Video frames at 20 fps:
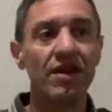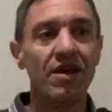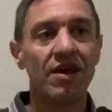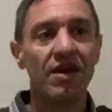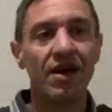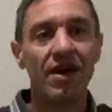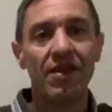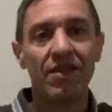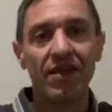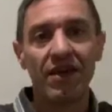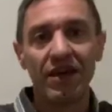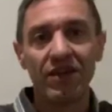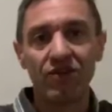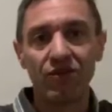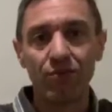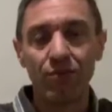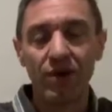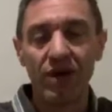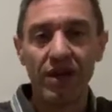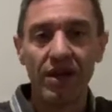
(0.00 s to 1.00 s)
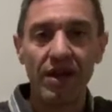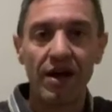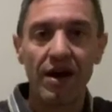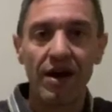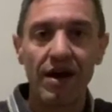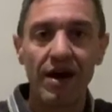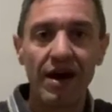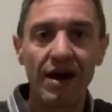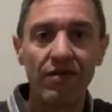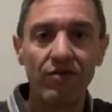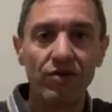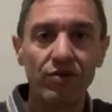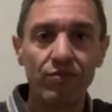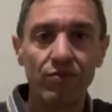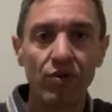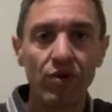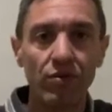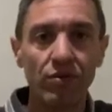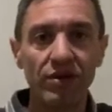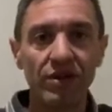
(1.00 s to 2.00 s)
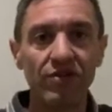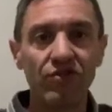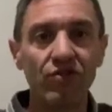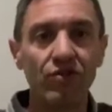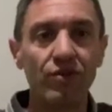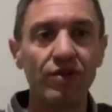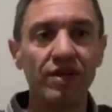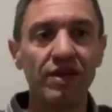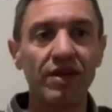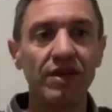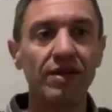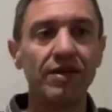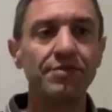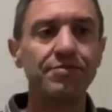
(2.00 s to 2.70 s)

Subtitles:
and that's when I will probably join in